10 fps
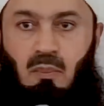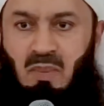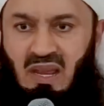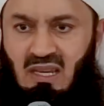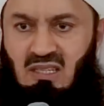
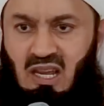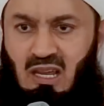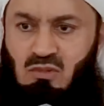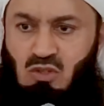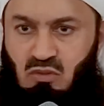many
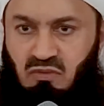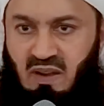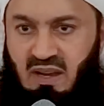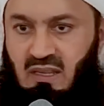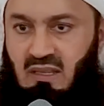times you
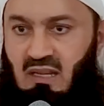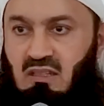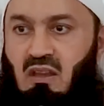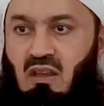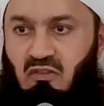find
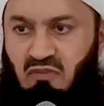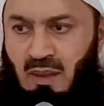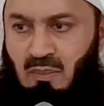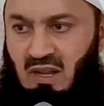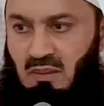that
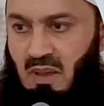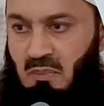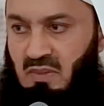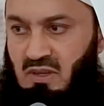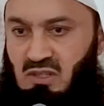family
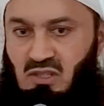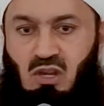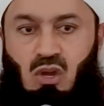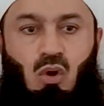members